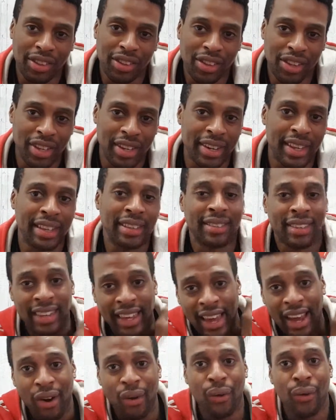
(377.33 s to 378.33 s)
You need to
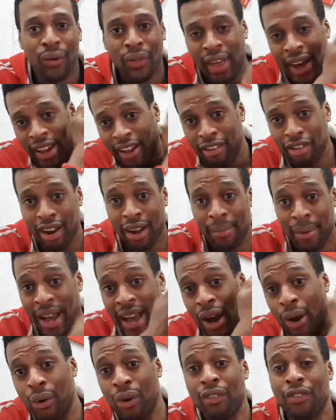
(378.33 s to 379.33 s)
get all that crap
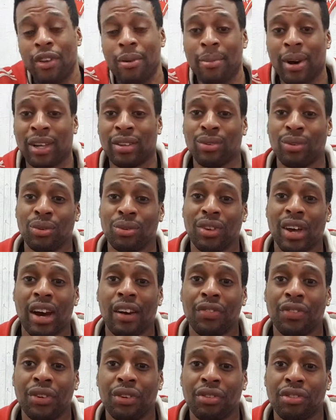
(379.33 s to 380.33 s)
out of your muscles
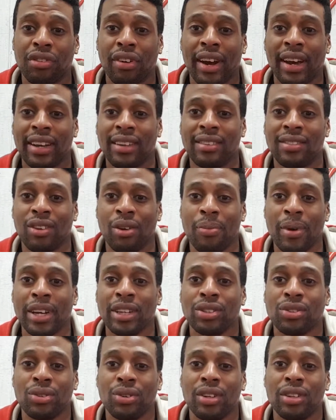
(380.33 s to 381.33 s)
after you've trained, so
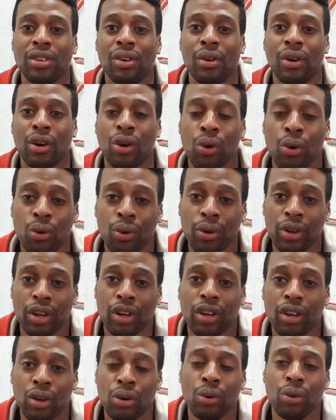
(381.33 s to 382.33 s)
make sure you do a
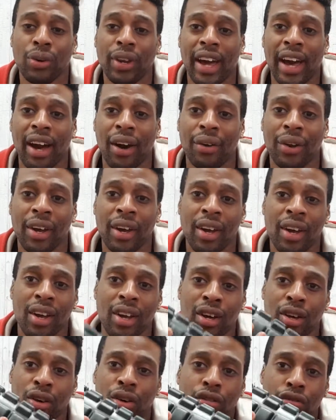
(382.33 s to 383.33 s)
good cool down,
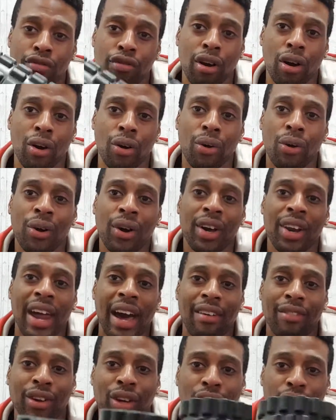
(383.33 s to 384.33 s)
good roll, and
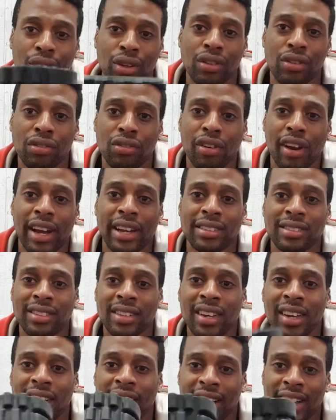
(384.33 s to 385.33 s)
have a good stretch.
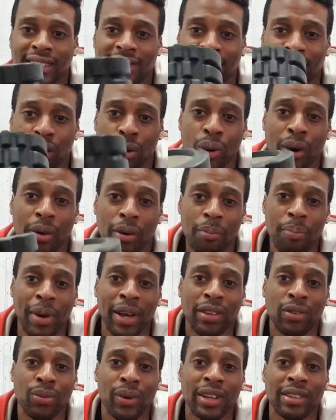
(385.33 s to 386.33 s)
It's the
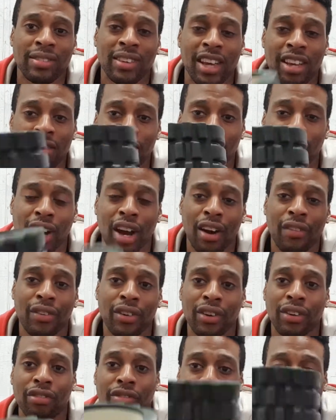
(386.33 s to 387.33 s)
best way to get you
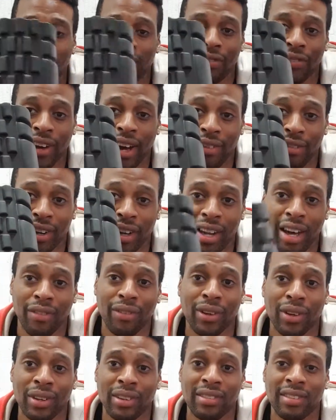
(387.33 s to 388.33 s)
recovered, ready for have
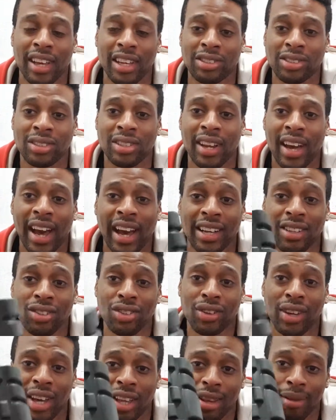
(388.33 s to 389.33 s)
another good session, and
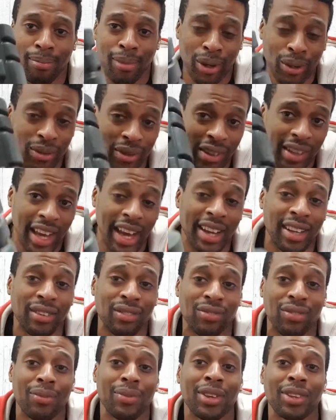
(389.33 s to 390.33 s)
you get the most
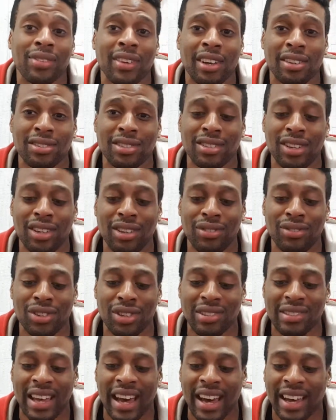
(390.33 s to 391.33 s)
gains from your session that you've
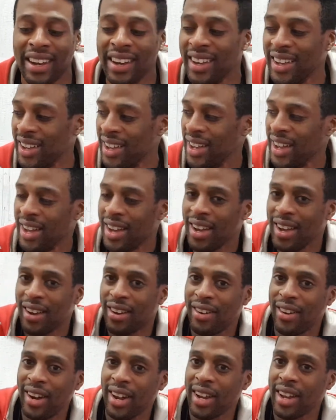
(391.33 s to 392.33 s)
just had.
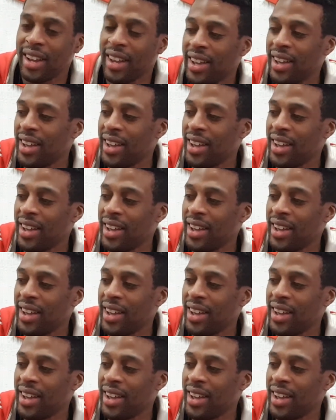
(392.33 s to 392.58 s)
Alright?